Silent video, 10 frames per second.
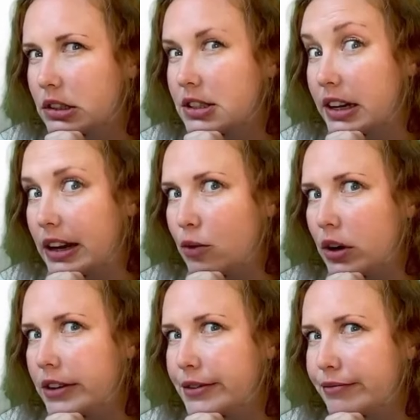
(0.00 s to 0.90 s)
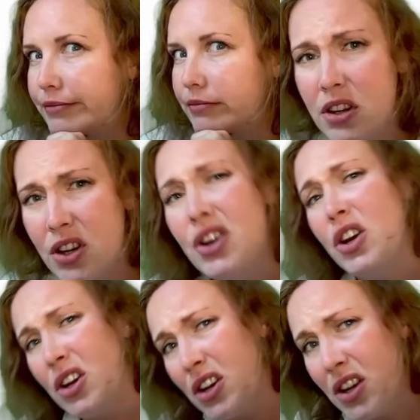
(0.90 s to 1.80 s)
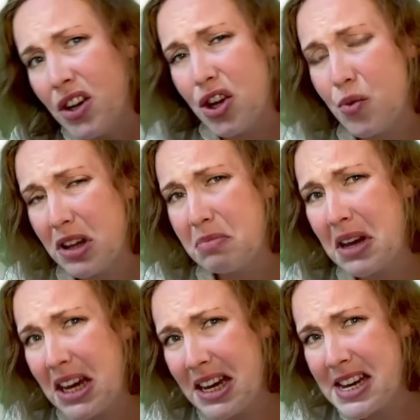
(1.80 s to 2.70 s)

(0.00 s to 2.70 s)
Exciting, right? You with me?